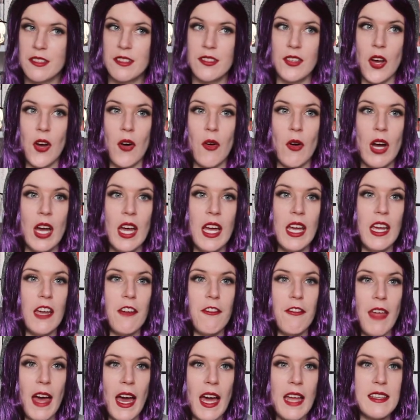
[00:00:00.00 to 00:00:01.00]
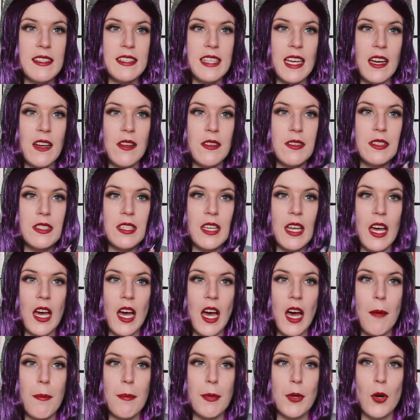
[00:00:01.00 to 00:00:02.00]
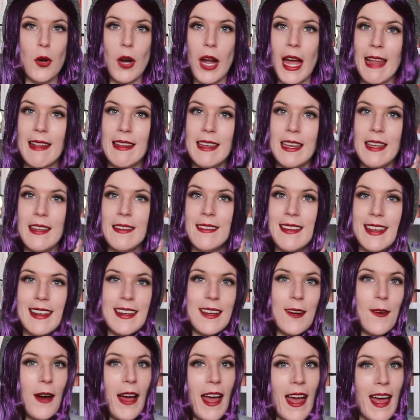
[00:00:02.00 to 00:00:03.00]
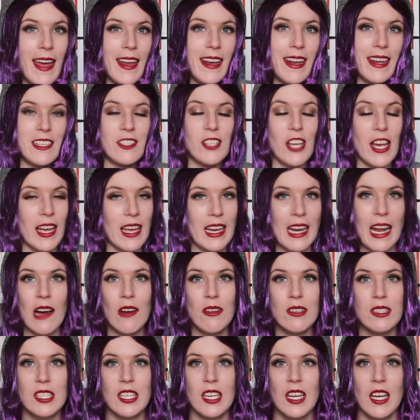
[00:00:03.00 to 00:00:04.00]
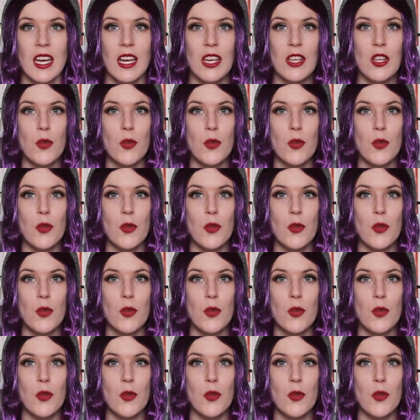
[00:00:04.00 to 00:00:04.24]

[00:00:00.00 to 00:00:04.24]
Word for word: So if that sounds up your alley, then go ahead and check it out.